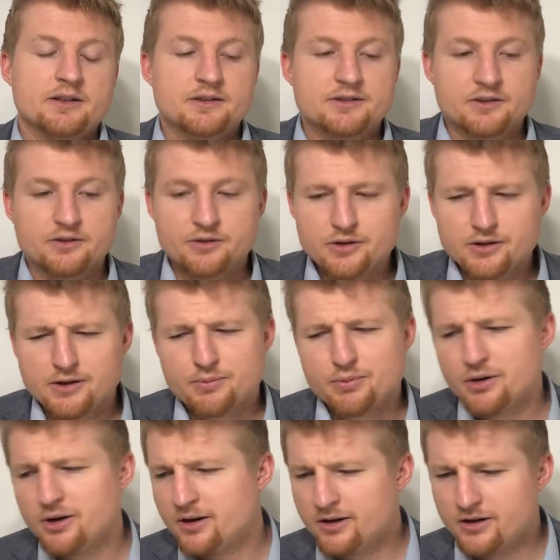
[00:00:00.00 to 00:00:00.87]
So you could
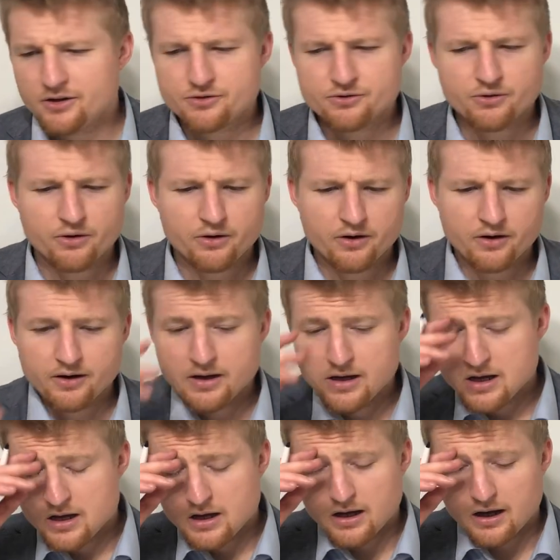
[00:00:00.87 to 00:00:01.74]
put it in a drawer,
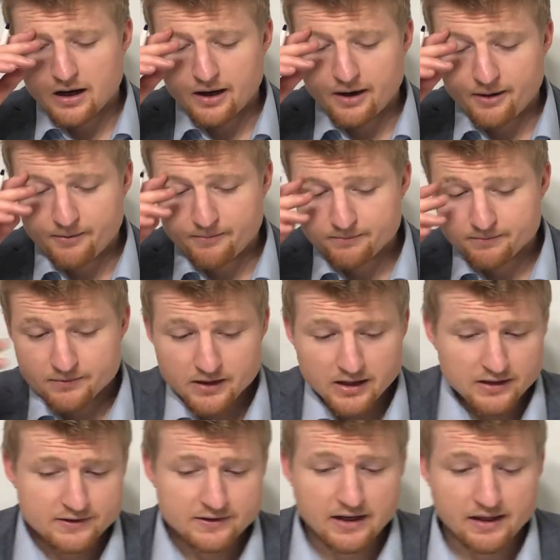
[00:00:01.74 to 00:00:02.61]

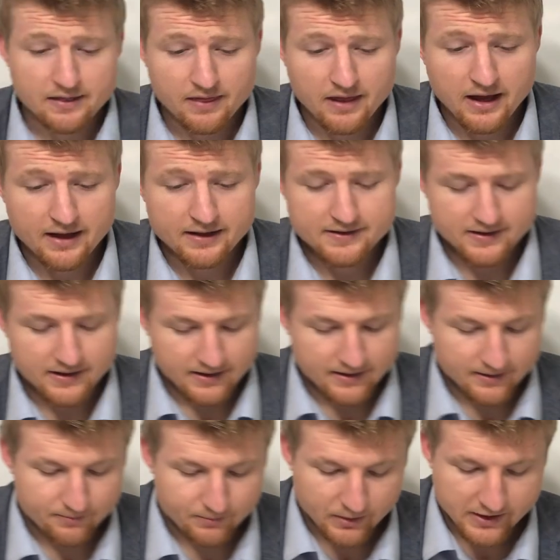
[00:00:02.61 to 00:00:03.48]
things like that.
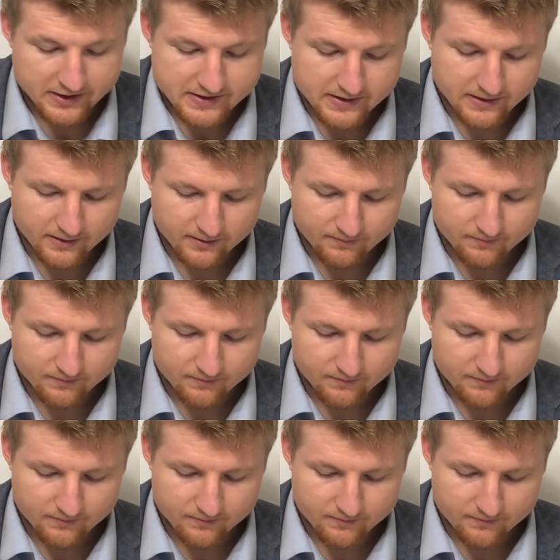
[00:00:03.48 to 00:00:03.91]
But